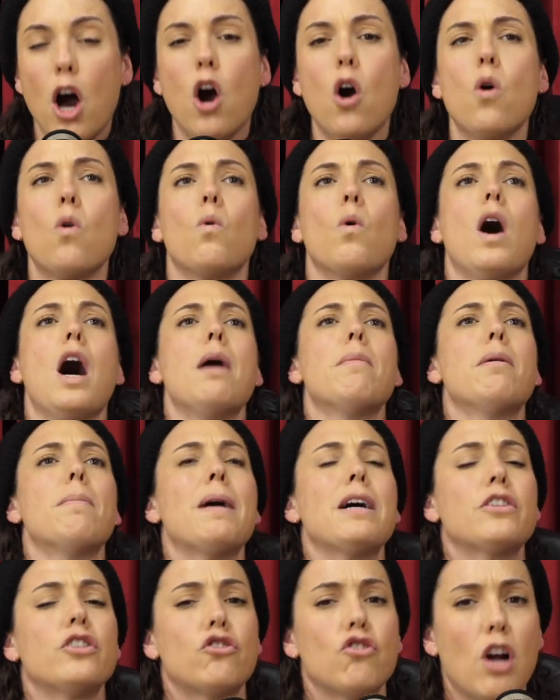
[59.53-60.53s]
Oh, I'm
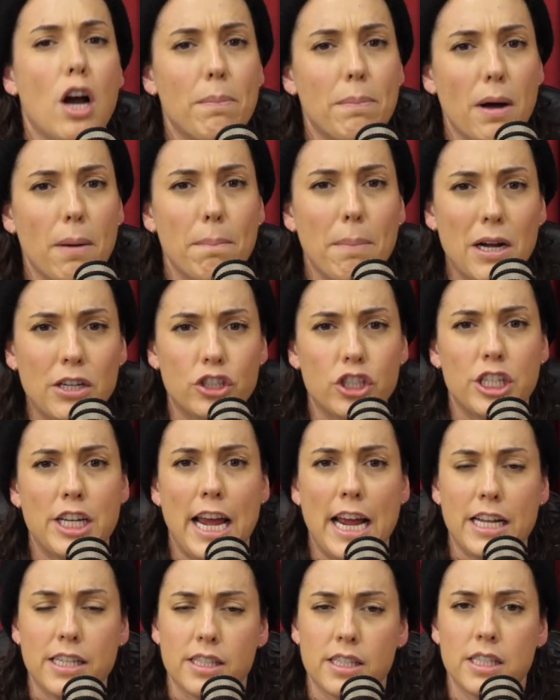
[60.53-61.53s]
about to drop a bunch of
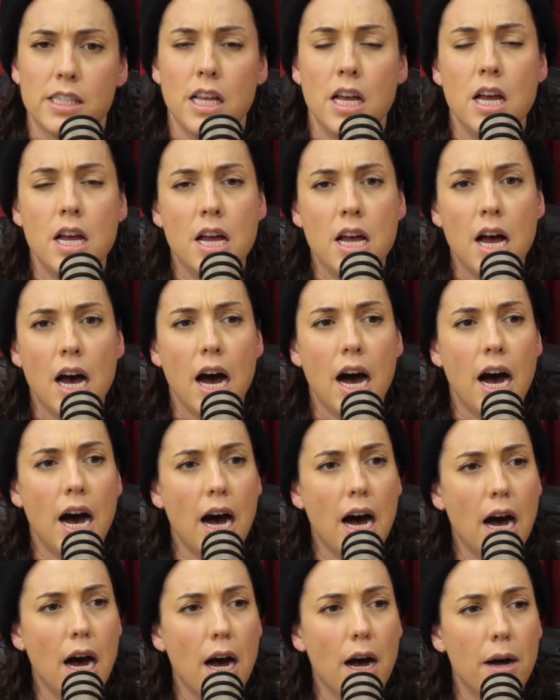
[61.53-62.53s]
dates.
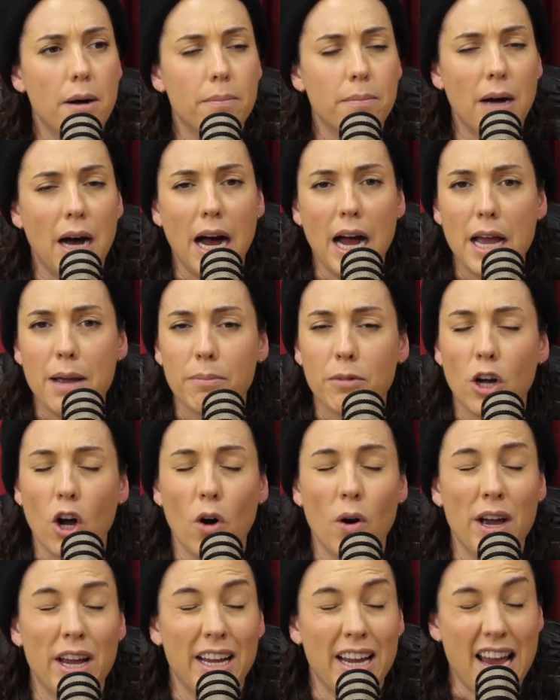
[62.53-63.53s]
I'm
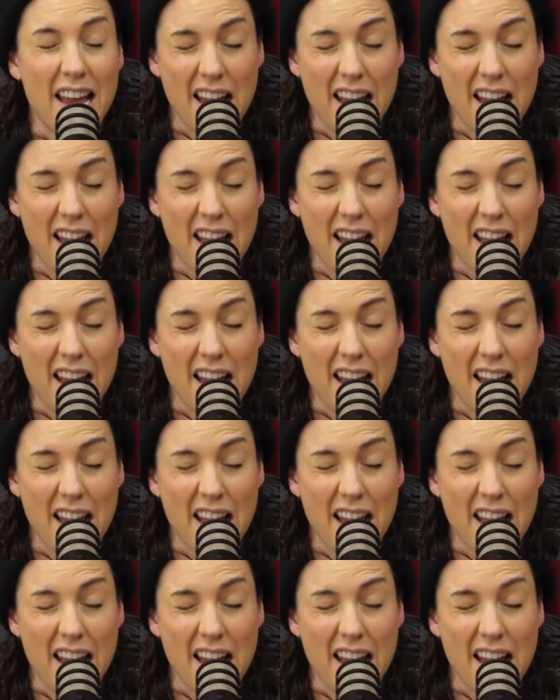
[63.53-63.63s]
going